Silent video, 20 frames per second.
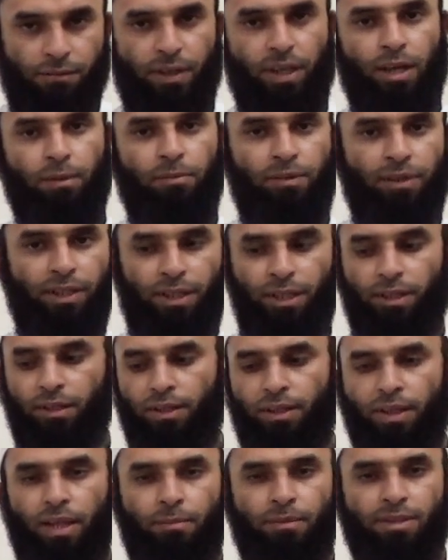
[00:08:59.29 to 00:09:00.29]
Lam
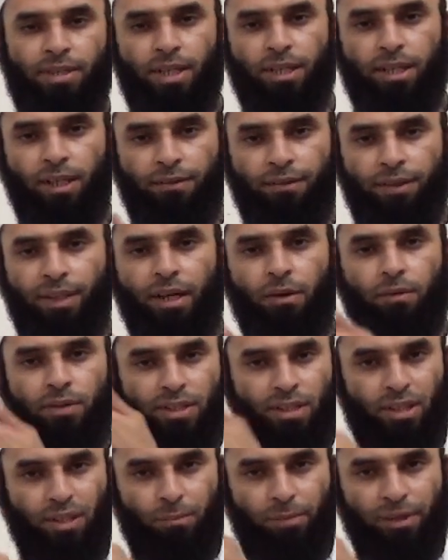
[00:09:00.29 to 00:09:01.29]
al-Sakinah in the noun
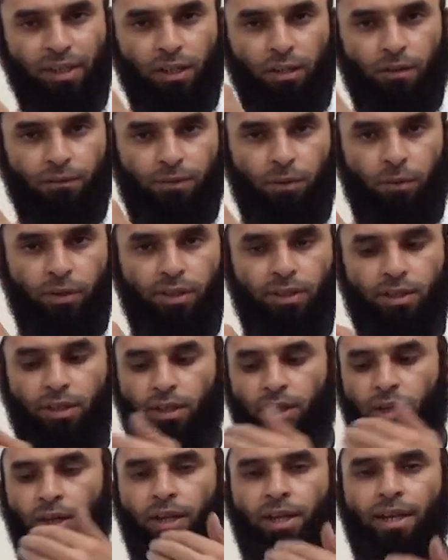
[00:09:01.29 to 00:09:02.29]
is in the beginning of the word.
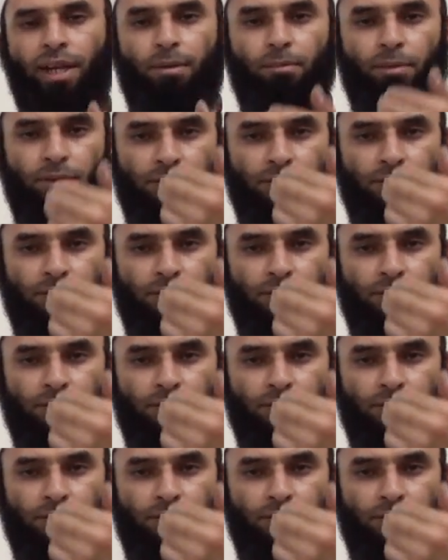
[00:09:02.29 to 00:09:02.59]
Lam